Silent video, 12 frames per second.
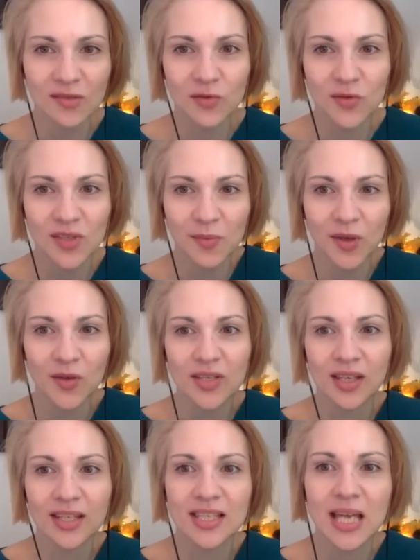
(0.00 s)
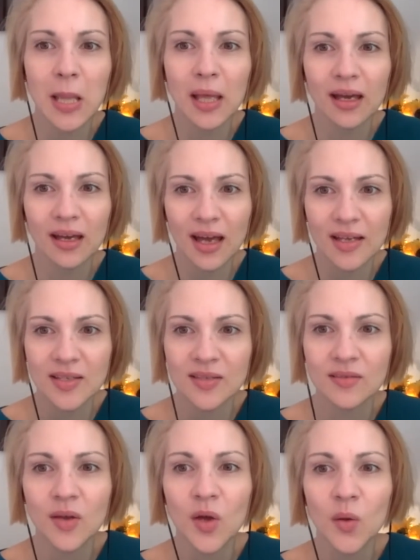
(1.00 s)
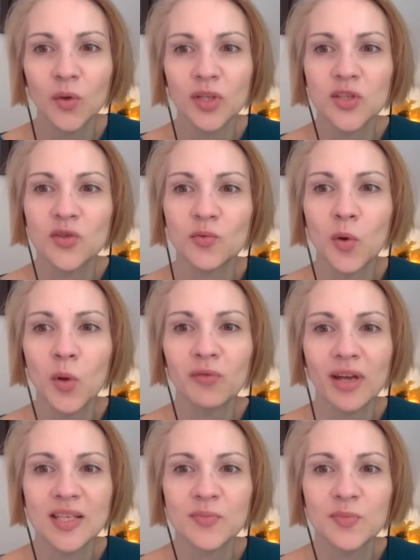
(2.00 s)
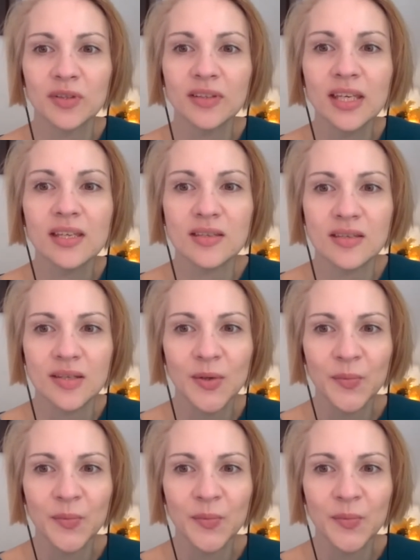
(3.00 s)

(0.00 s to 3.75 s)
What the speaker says: If you see, because Gazella asked, what is the role of expertise